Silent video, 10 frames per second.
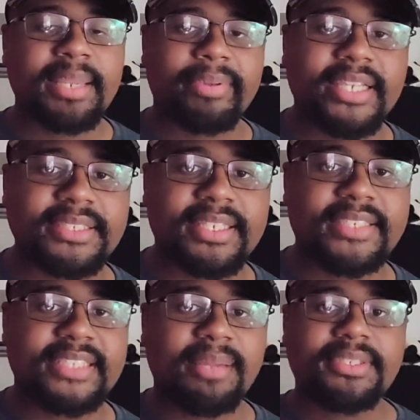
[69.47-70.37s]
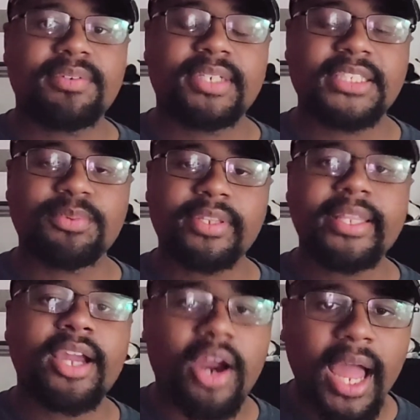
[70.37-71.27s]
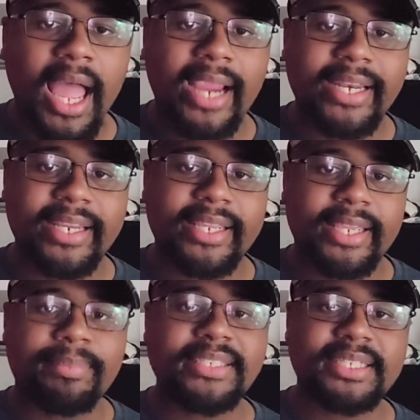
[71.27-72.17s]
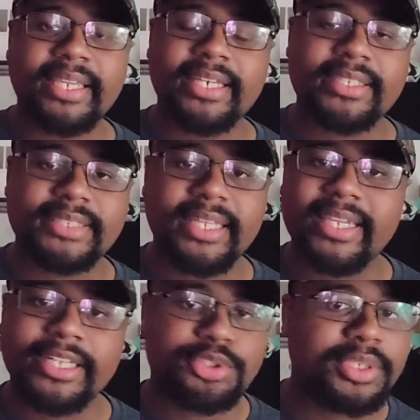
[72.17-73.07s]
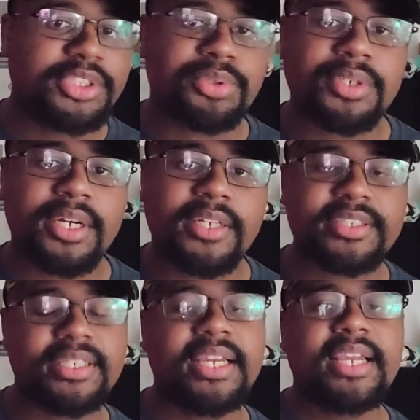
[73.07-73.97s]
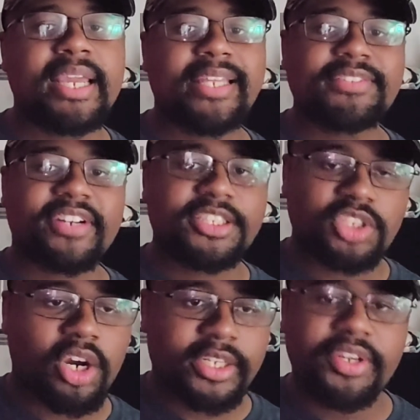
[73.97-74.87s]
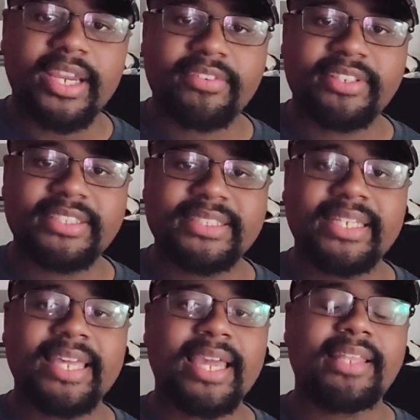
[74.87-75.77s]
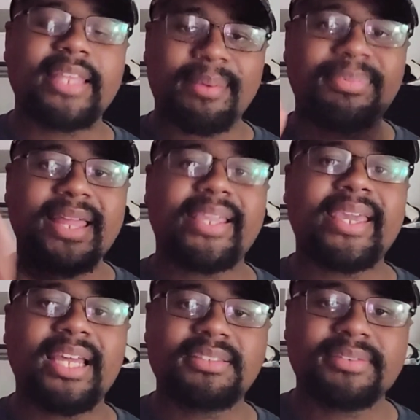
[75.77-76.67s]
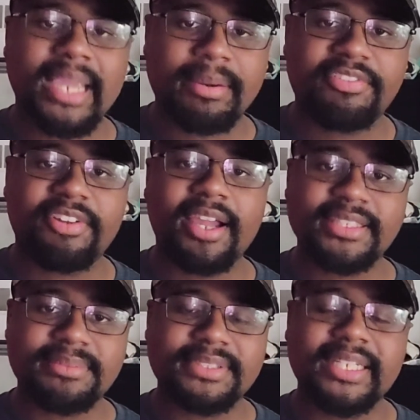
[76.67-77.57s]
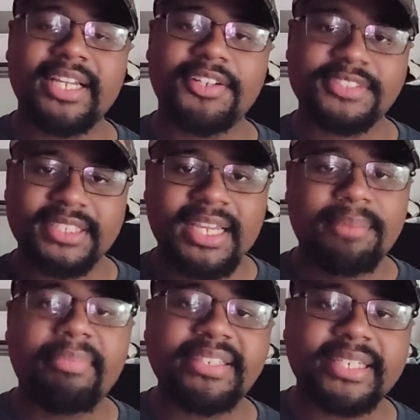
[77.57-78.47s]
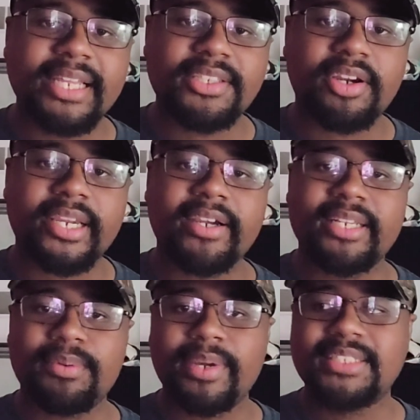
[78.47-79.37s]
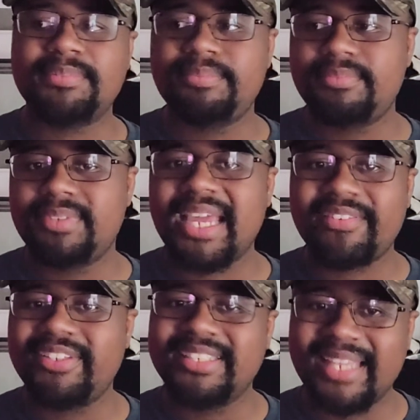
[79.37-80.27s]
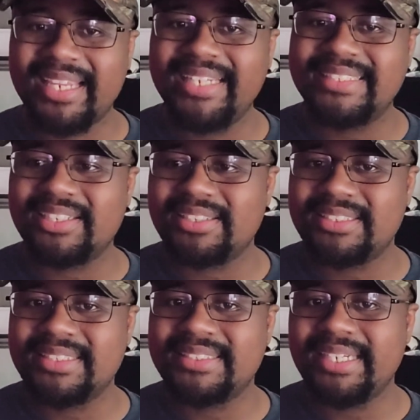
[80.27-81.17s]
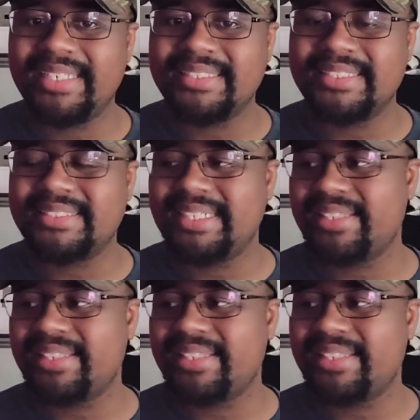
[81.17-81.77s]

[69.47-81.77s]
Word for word: And because of this, that because when they are hiding it basically like in, say like in a tree trunk and it's very dark, you can't really see that. That black kid helps them camouflage themselves basically in that dark area. That way, it's not really that easy, this easy to see